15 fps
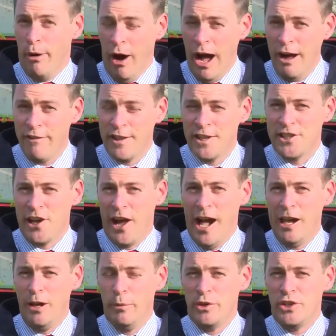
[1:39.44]
buyer for the
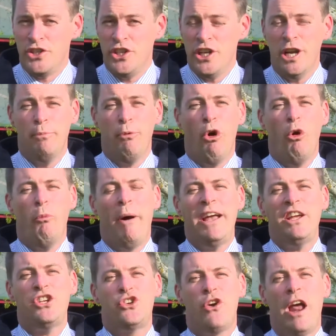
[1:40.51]
sale was
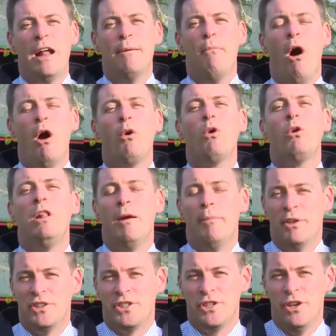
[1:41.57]
Singapore-based trainer Michael
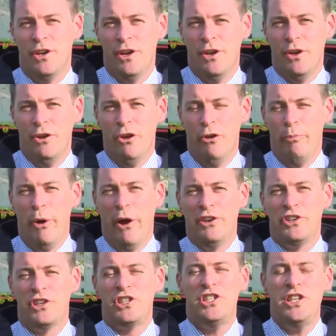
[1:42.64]
Clements, who
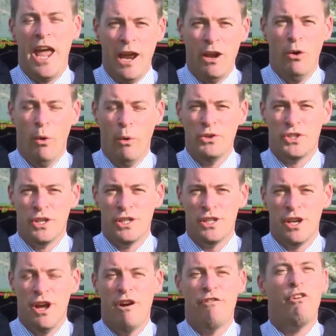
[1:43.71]
purchased 10
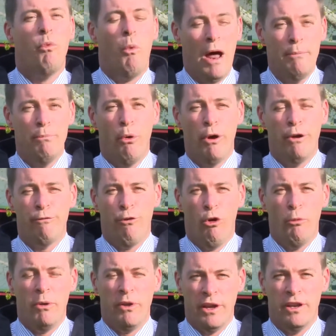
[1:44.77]
horses for
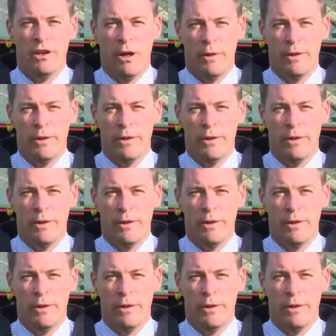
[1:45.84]
$1.4 million.